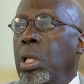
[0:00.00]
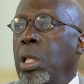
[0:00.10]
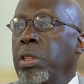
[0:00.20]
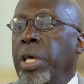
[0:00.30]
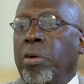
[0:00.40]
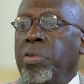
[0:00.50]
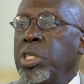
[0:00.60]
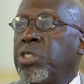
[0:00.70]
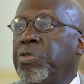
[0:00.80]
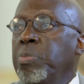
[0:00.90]
There
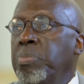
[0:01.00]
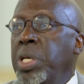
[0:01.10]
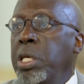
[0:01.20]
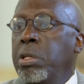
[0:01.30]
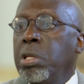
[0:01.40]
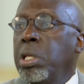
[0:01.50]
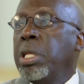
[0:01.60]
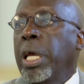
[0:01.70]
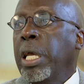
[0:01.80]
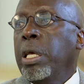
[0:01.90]
is for me
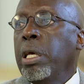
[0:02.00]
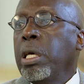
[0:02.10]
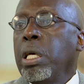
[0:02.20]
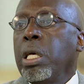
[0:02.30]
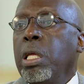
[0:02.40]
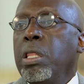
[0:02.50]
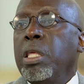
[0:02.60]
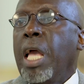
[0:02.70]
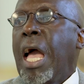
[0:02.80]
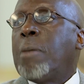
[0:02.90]
today
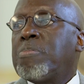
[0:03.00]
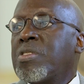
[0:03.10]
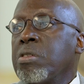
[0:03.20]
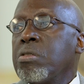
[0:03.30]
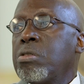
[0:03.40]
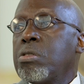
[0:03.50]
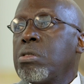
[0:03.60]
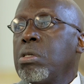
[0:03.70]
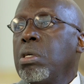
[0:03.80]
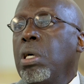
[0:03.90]
the
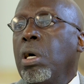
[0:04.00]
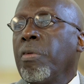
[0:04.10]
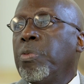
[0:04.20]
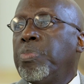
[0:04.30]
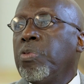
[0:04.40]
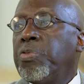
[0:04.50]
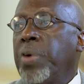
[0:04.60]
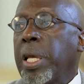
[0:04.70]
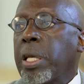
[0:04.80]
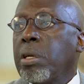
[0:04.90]
absence of the
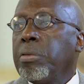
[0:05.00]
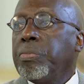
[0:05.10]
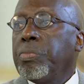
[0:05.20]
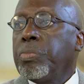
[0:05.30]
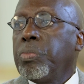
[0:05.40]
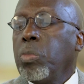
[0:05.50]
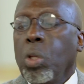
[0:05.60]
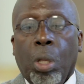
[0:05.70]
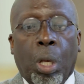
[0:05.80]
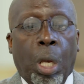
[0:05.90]
prophetic.
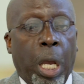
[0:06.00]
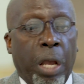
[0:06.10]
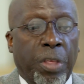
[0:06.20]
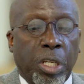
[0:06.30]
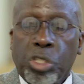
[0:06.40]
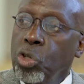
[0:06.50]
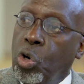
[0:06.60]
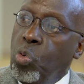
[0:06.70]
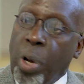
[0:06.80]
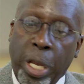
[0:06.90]
And there's no
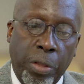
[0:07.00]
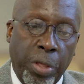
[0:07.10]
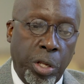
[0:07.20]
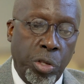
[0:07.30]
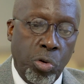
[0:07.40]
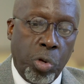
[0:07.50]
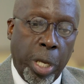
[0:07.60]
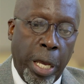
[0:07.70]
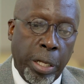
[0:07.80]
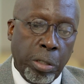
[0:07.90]
way that you
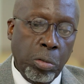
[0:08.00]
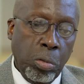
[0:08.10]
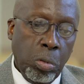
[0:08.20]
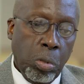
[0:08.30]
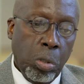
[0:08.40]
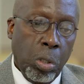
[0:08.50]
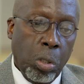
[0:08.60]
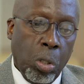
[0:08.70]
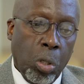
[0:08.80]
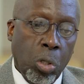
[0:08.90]
can
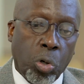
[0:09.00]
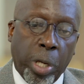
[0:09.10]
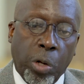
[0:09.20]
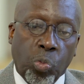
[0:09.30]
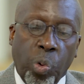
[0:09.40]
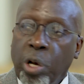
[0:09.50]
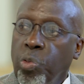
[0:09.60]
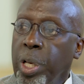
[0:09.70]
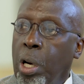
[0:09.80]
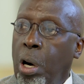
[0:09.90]
look at where
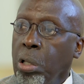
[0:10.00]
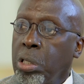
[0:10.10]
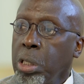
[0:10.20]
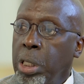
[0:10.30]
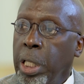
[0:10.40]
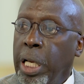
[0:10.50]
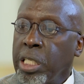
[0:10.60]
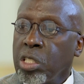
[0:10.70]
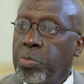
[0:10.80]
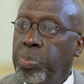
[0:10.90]
we are today
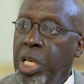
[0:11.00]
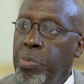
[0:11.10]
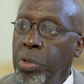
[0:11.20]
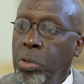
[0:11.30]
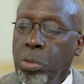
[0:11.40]
as a people,